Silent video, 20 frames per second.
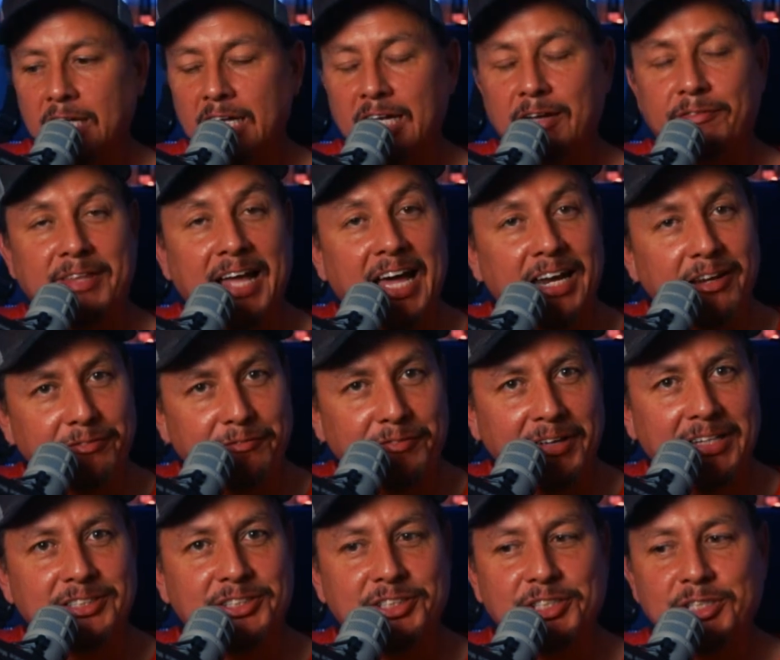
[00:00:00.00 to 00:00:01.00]
If that
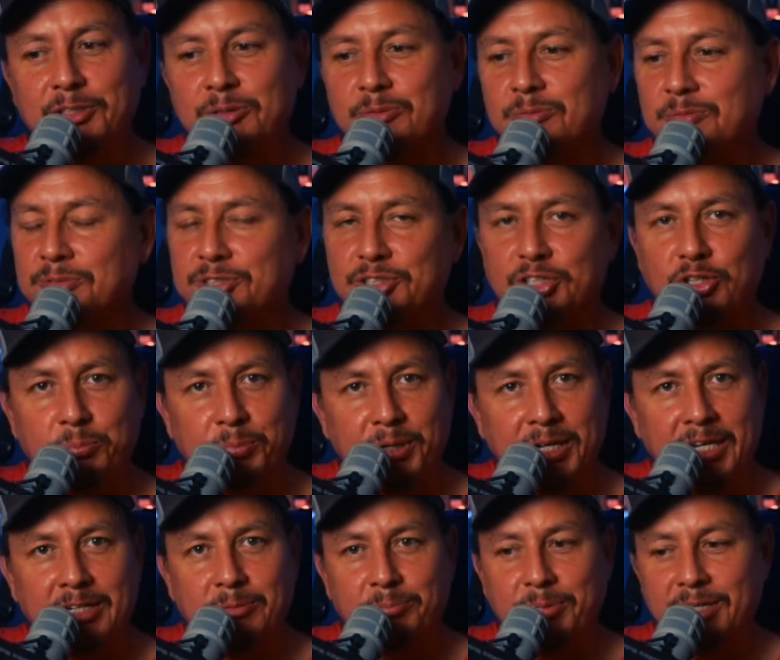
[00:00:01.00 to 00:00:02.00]
offends you, so
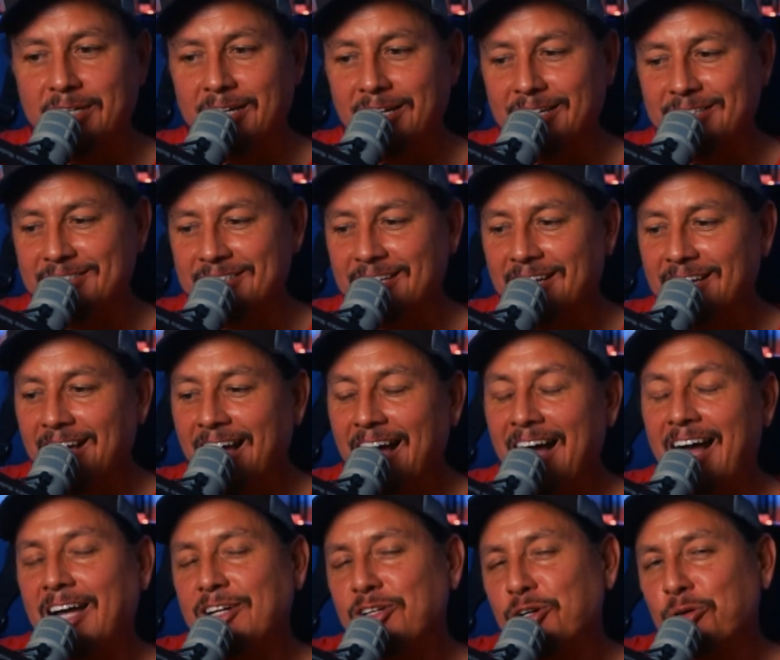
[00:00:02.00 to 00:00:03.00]
be it, because
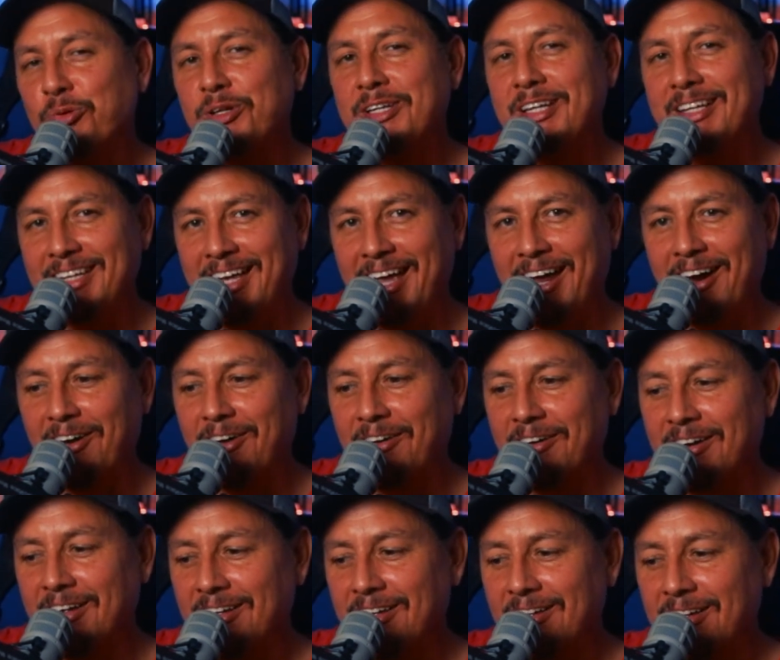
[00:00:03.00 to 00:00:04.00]
I don't really care
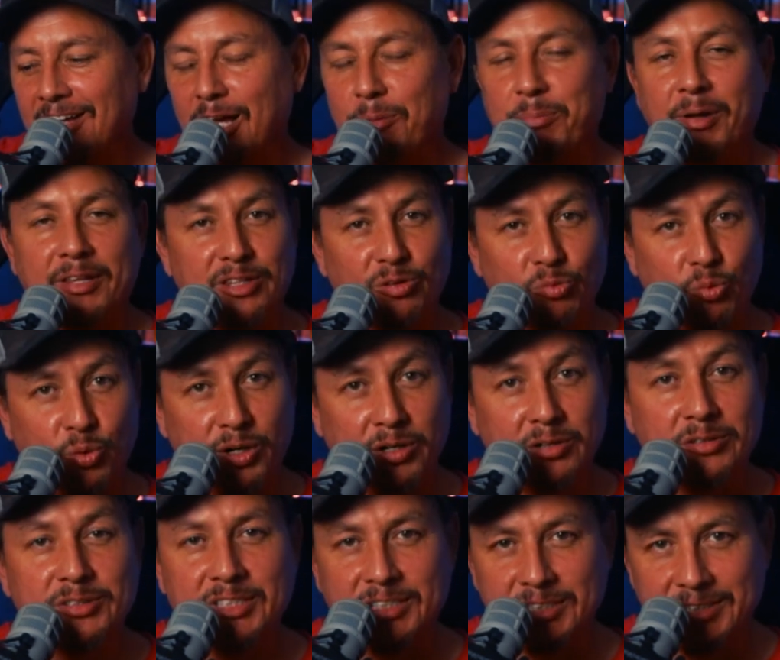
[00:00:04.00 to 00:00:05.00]
about the
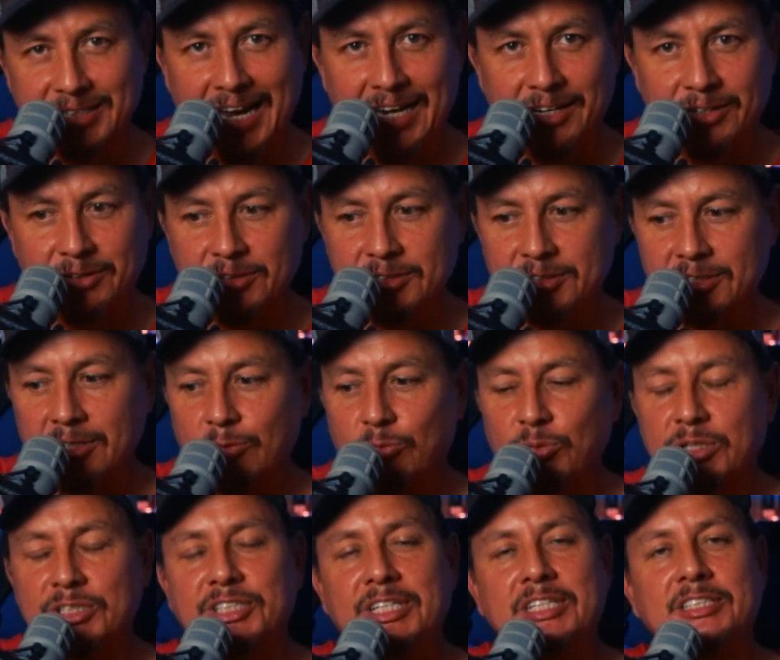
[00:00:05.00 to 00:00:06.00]
world's standards,
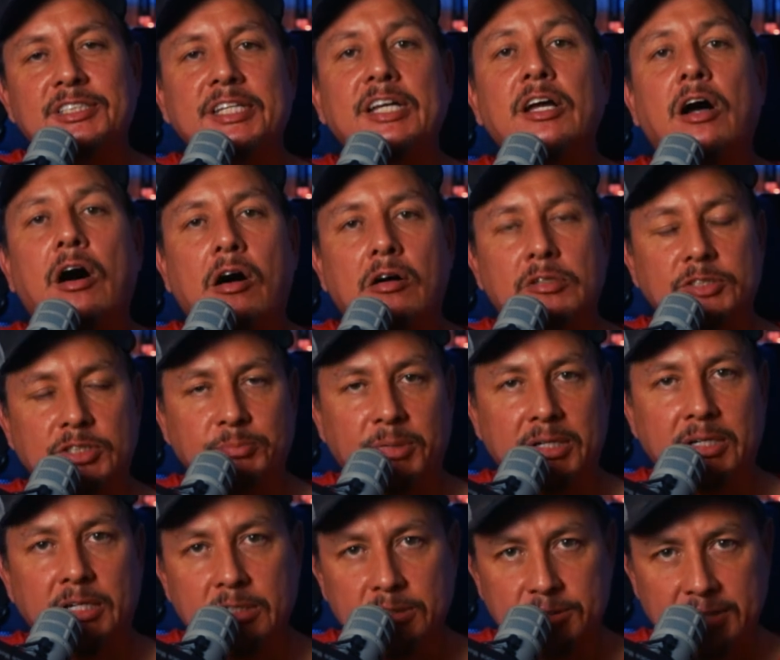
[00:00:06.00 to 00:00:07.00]
which is the
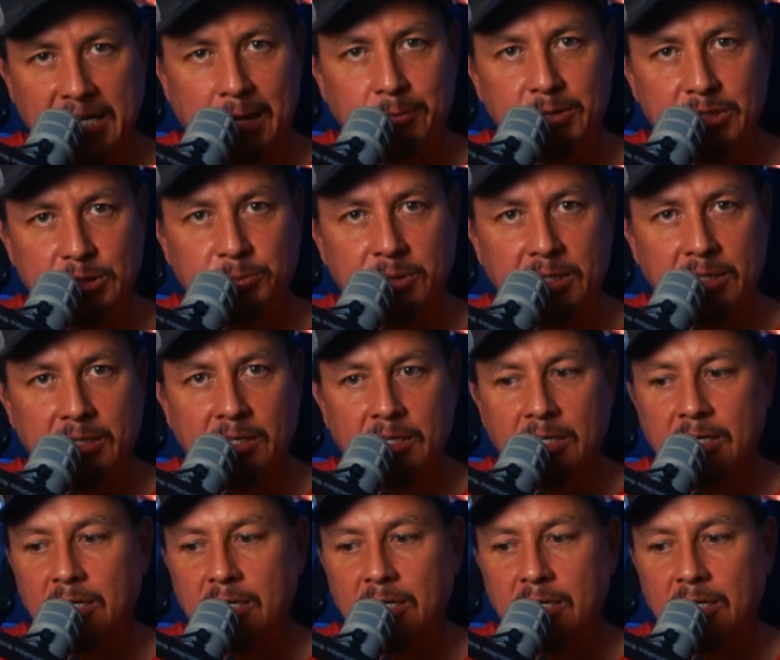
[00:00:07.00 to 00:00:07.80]
ultimate establishment.